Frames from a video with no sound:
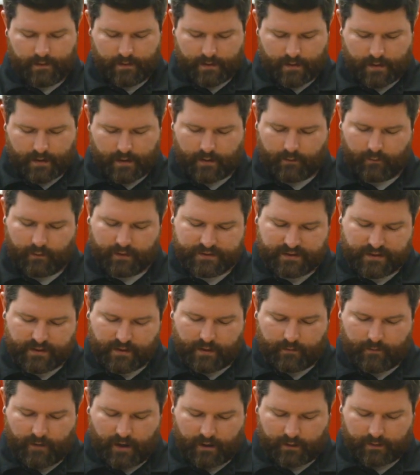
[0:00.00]
Once you get
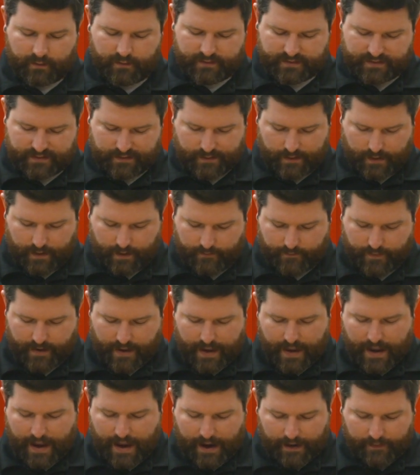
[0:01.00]
them all loosened up,
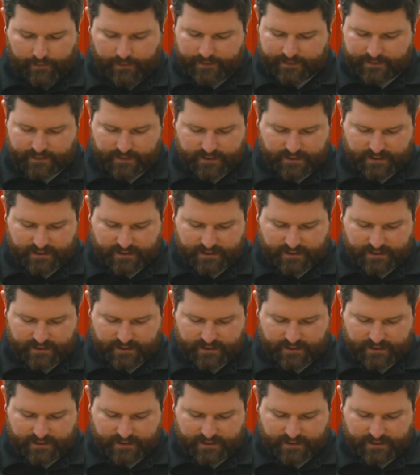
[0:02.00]
I like to